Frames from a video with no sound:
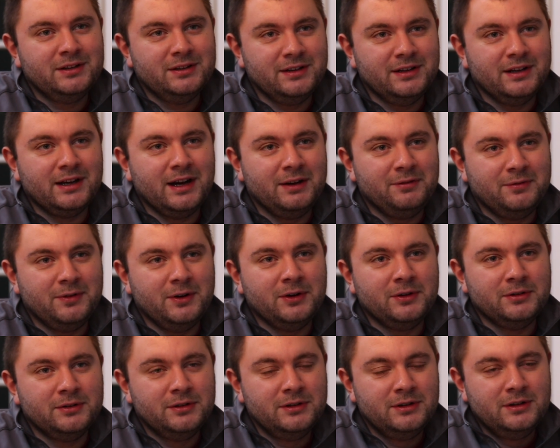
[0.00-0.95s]
Like I
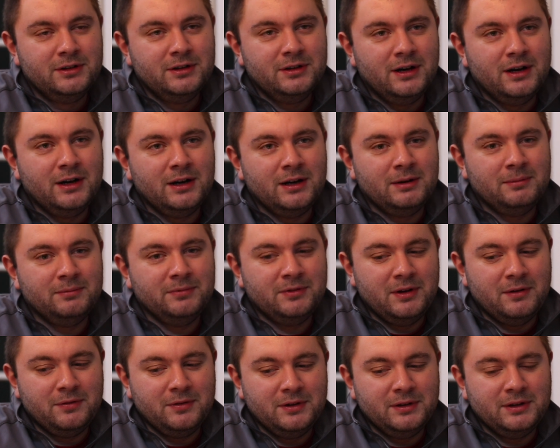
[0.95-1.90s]
felt
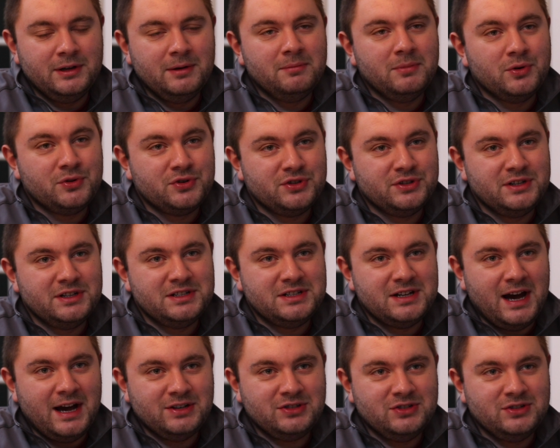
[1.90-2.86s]
definitely emotionally
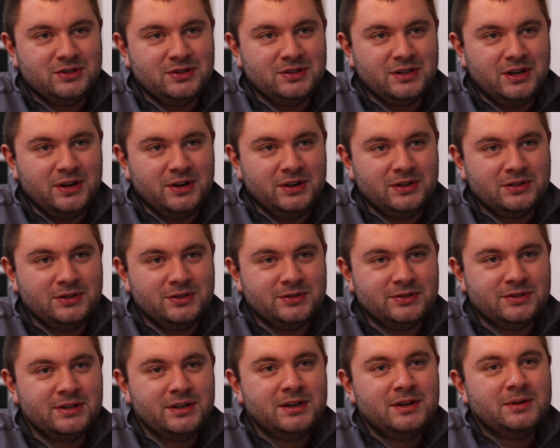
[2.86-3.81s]
attached to the
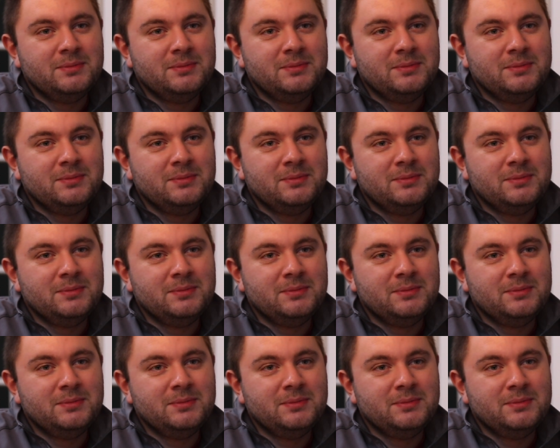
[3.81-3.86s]
characters,